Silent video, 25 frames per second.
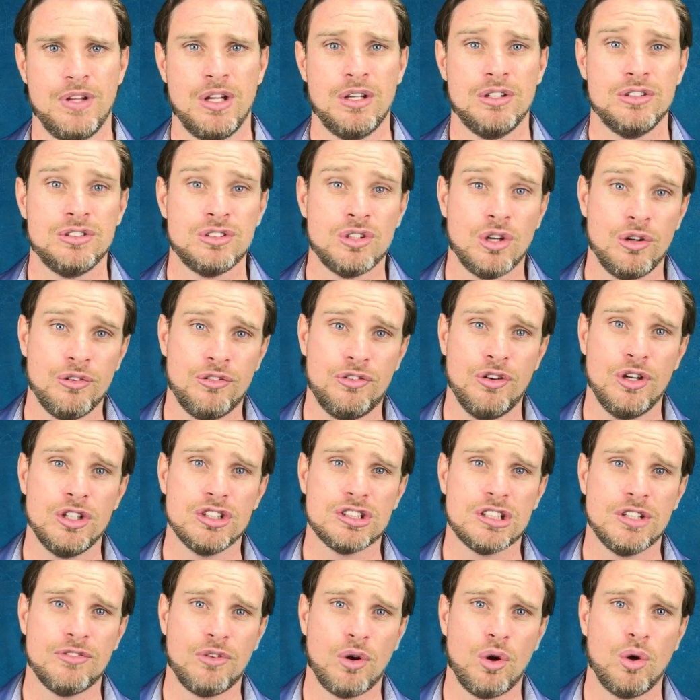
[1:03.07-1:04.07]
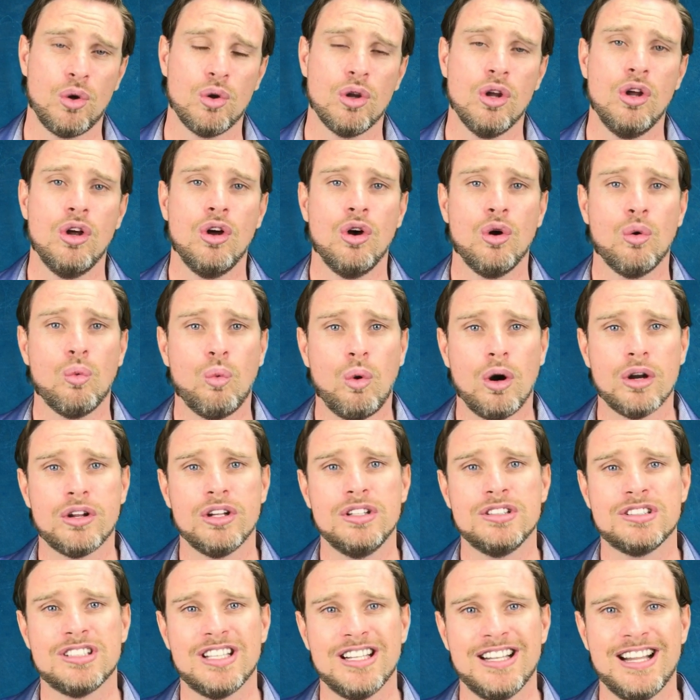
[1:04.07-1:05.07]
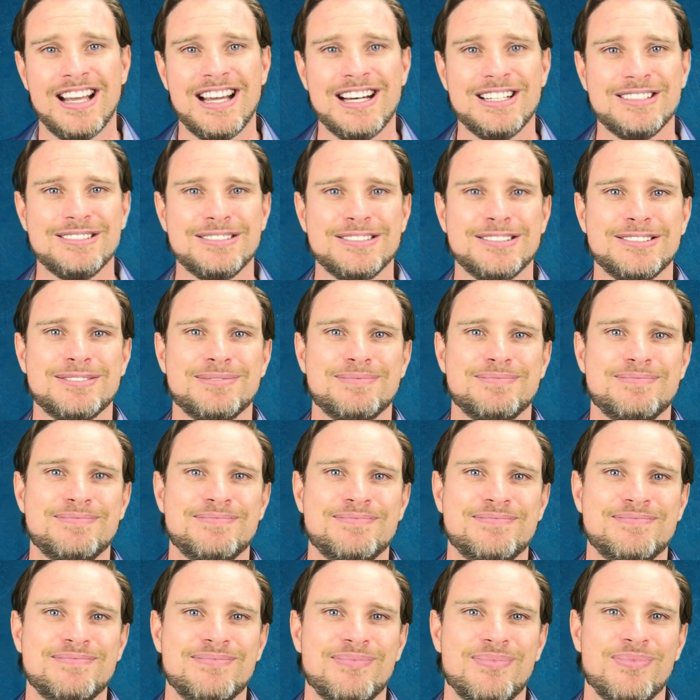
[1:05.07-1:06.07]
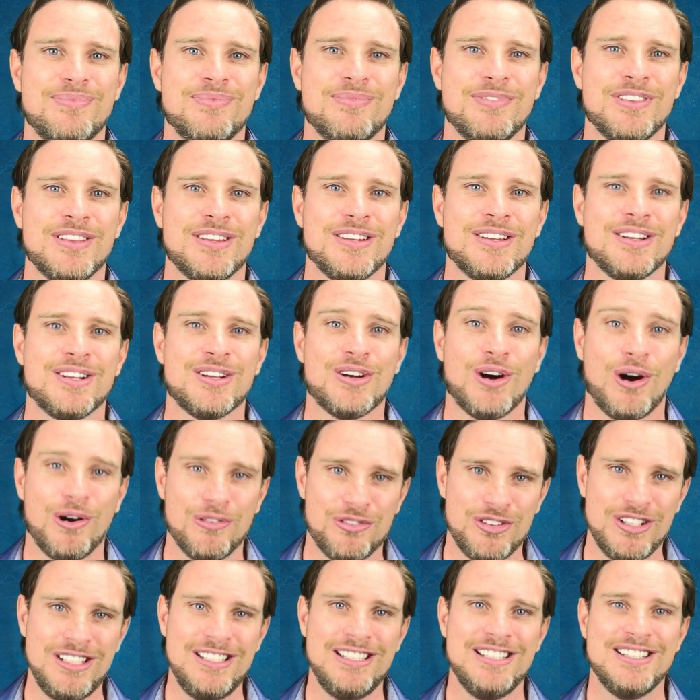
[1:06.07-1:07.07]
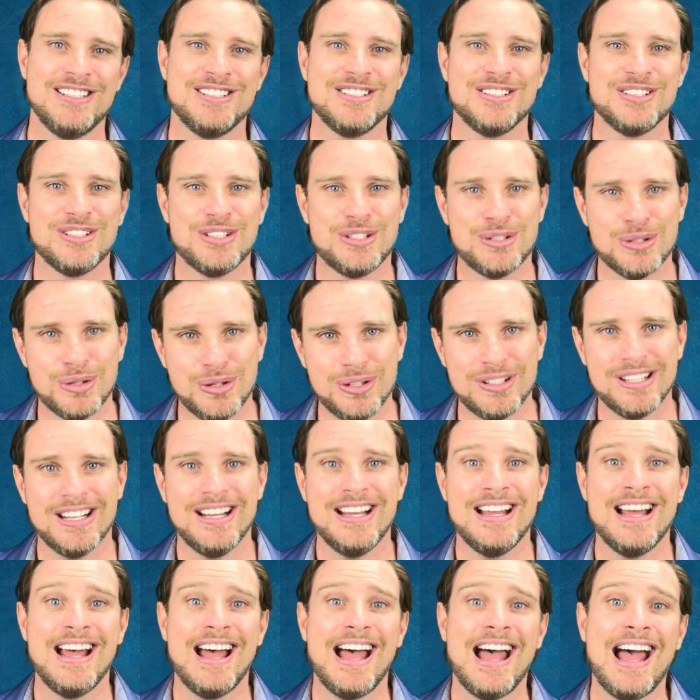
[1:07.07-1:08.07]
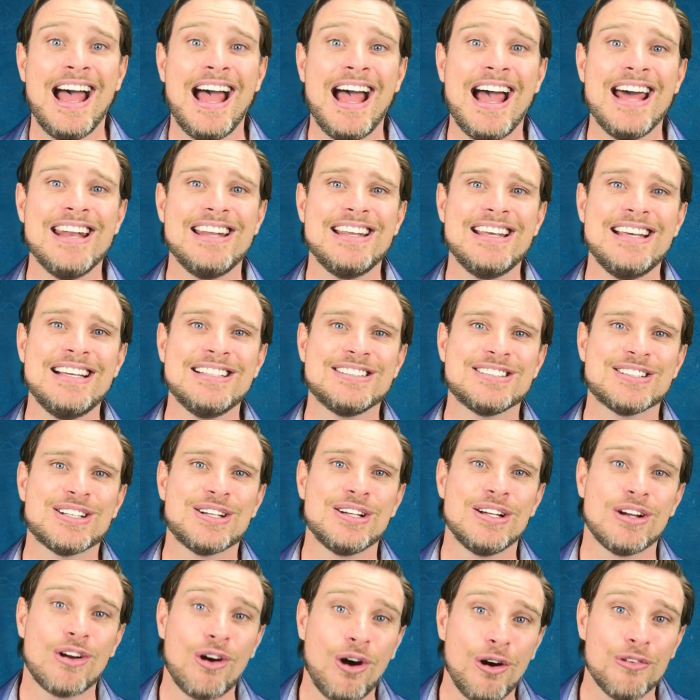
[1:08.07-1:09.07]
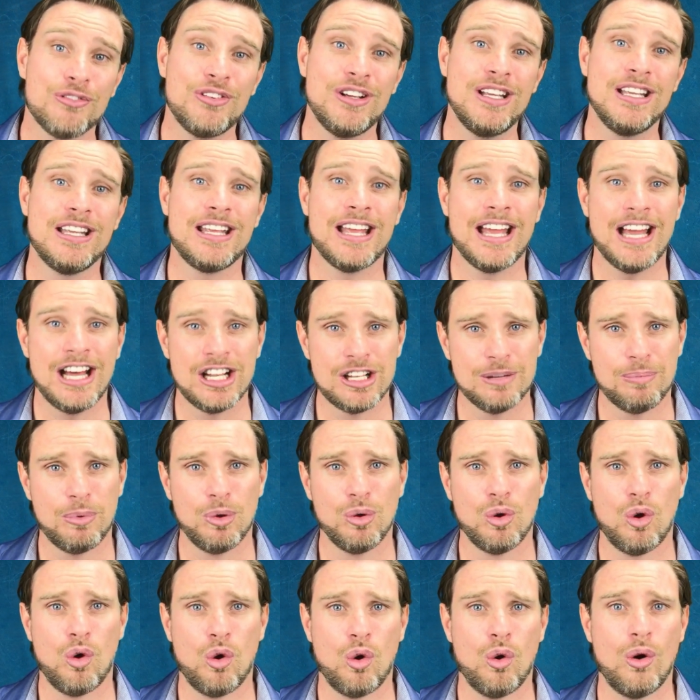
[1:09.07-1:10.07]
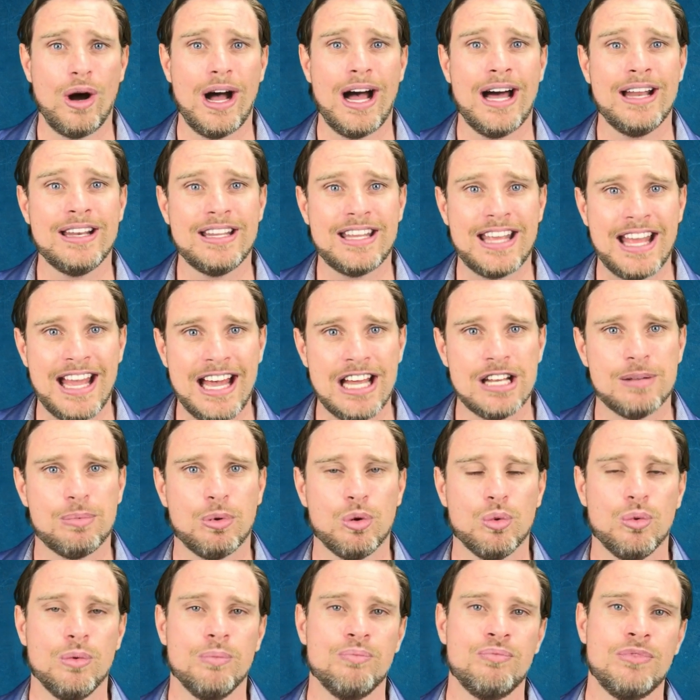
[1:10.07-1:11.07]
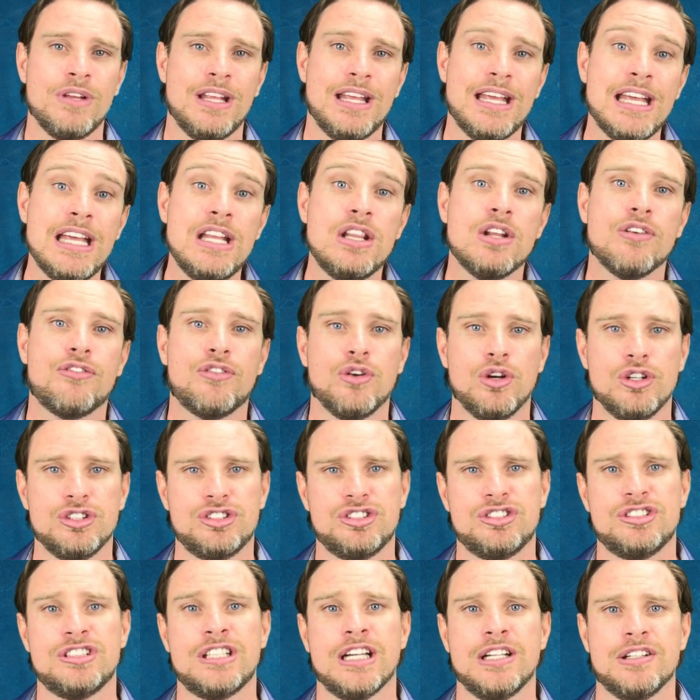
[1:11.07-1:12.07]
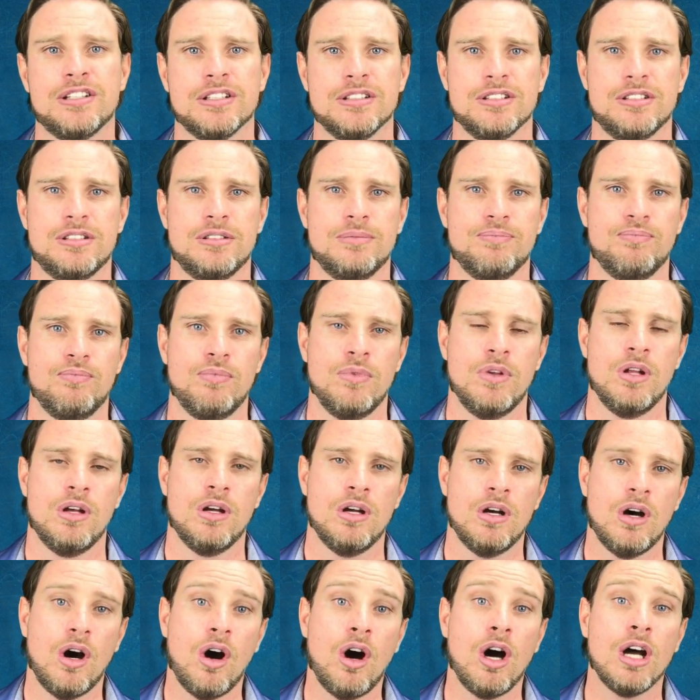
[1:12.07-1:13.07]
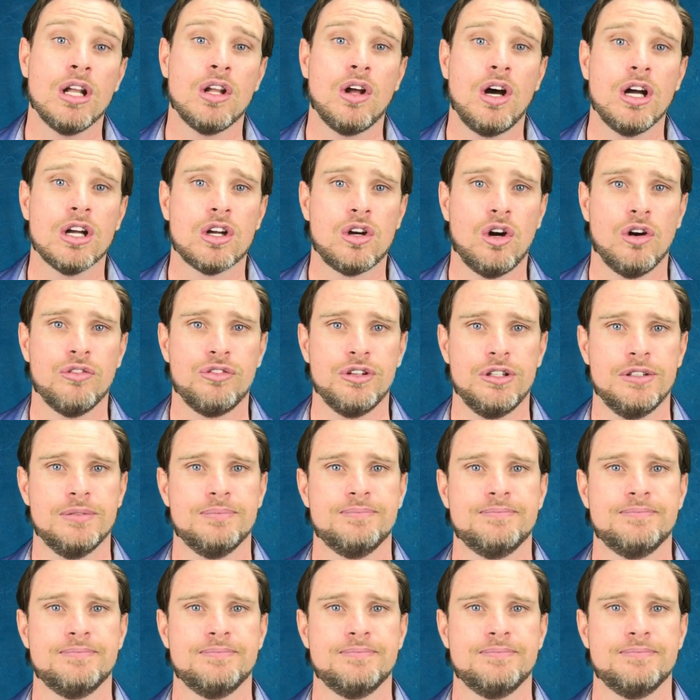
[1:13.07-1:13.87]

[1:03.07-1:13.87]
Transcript: So first of all, what is the noun? Coffee. Good. And is coffee countable or uncountable in the first sentence? I like coffee.